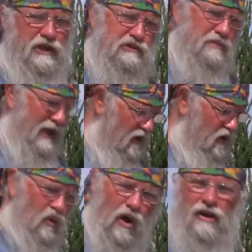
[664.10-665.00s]
much better
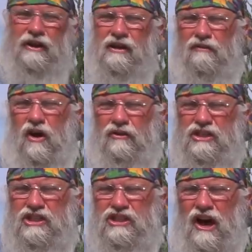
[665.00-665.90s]
quality of all
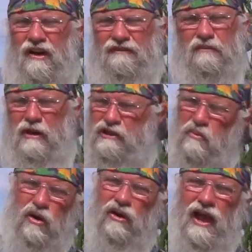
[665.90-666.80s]
this stuff, much
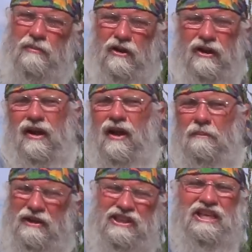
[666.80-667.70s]
more elaborate,
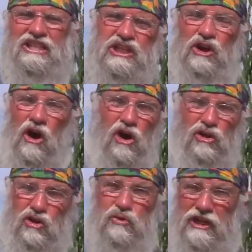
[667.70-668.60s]
but this is all
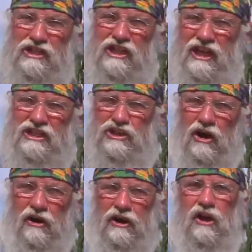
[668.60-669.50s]
you need to get
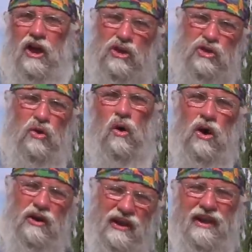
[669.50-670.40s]
started.
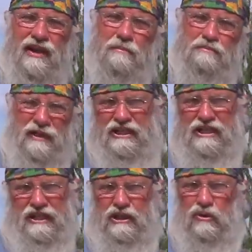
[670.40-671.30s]
You're in
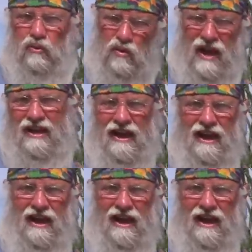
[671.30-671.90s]
business right